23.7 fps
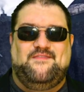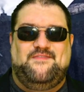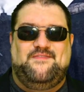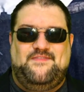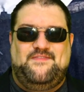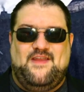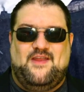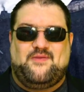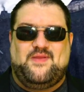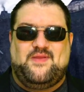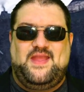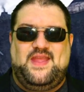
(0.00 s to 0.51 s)

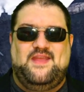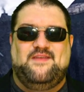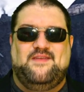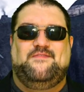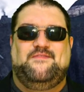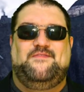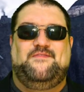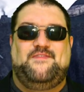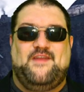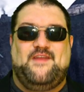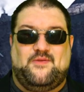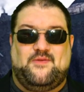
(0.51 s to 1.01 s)
very,
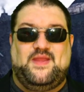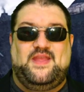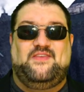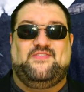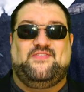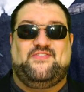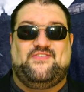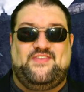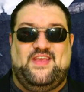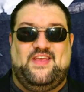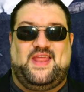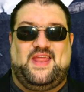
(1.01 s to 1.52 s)
very
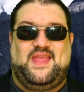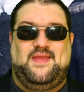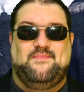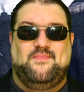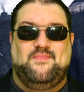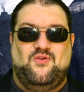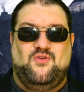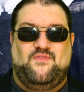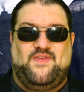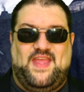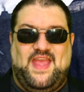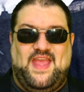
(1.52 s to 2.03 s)
silly
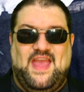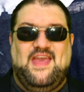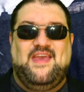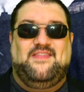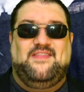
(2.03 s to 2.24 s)
movie.